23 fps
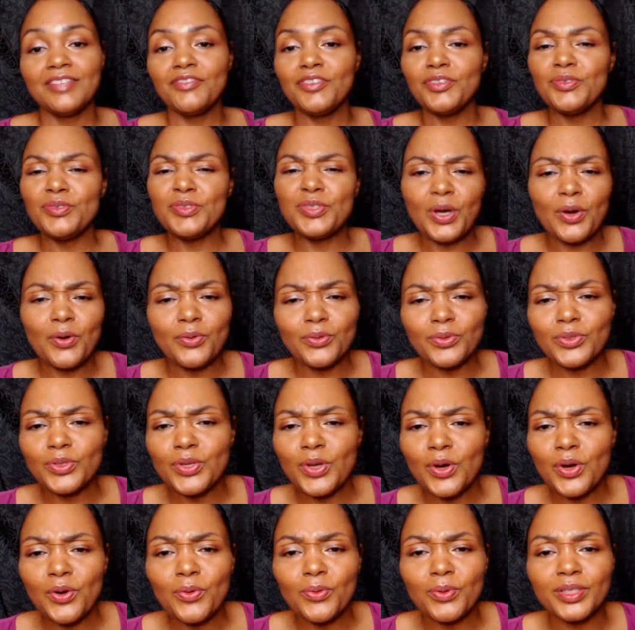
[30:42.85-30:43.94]
If you don't
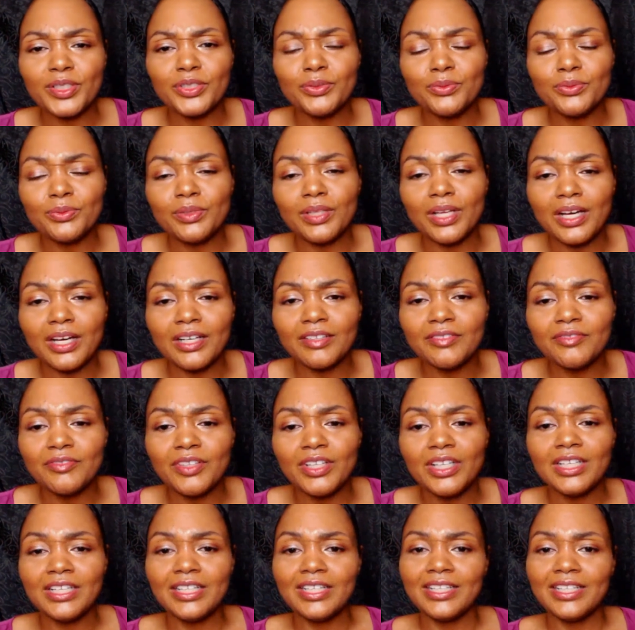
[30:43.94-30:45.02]
know what you love,